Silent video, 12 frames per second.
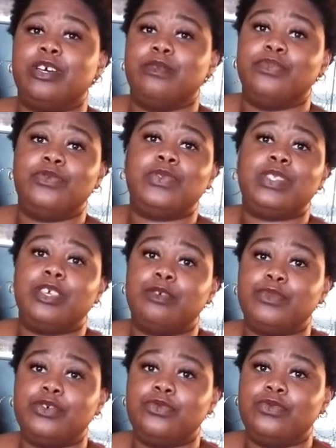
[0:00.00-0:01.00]
to boost your
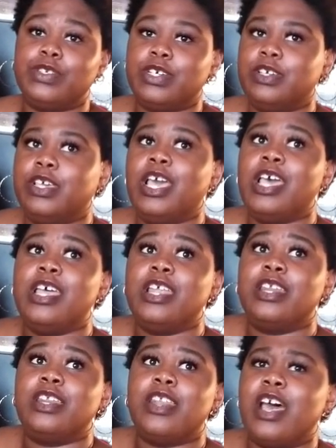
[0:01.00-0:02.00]
mood,
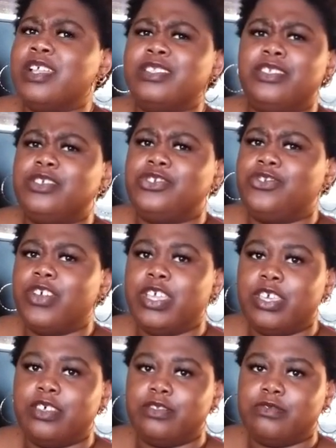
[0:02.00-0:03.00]
not destroy
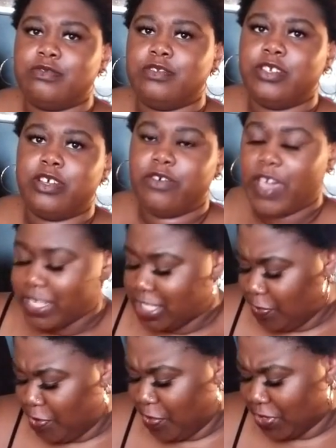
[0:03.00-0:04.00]
it. You know, I
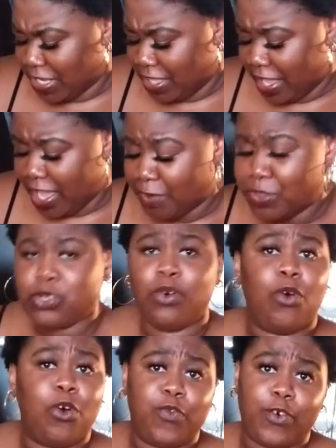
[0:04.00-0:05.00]
see people saying like, I'm so
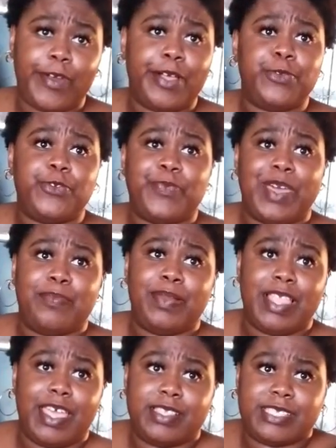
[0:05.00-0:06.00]
overwhelmed with my
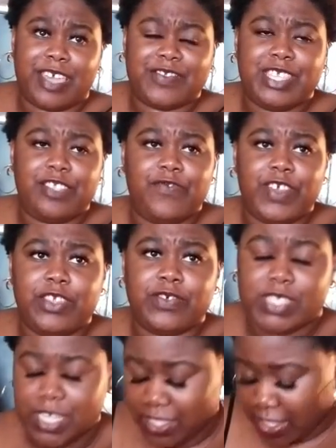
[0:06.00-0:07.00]
plants. Like I've seen
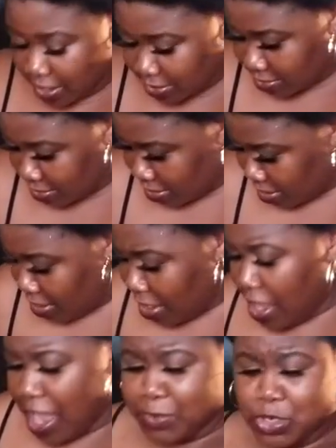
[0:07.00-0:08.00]
videos like that.
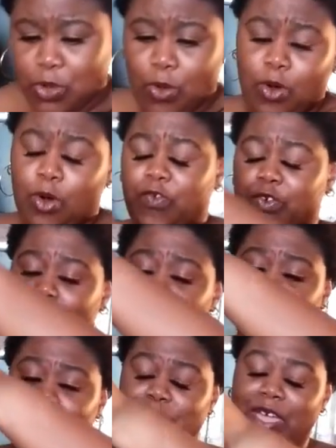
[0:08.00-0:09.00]
I'm so
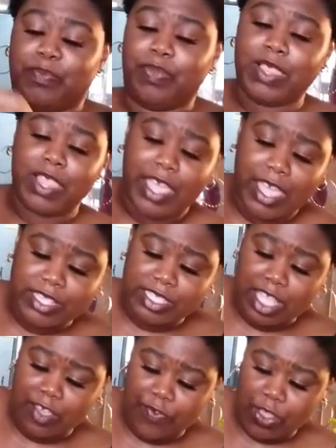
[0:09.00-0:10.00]
overwhelmed with my plants,
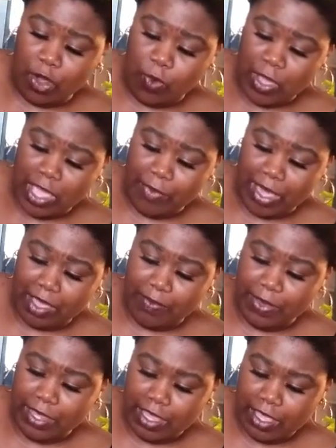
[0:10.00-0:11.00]
giving away my
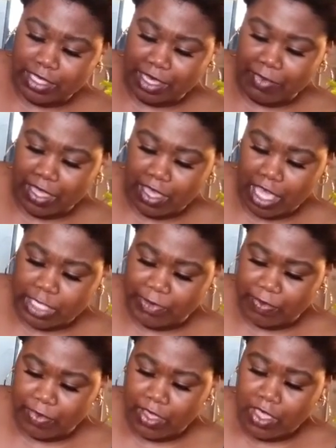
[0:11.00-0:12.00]
plants. I'm like, guys,
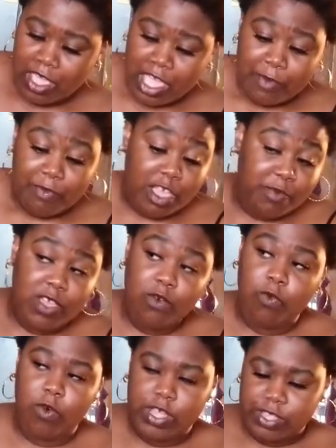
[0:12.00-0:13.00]
maybe, maybe
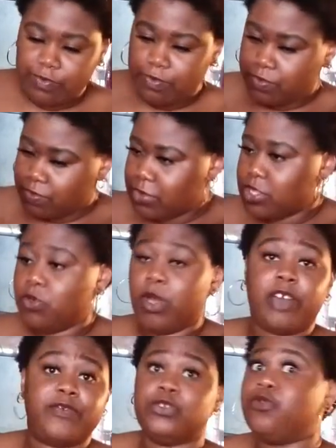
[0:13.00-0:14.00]
one, you
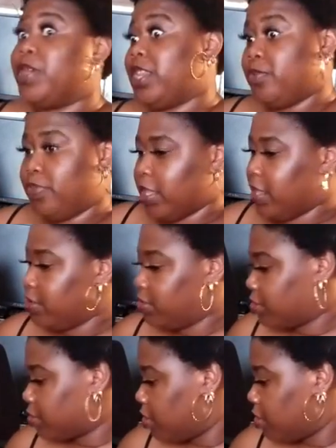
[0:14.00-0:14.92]
have too many plants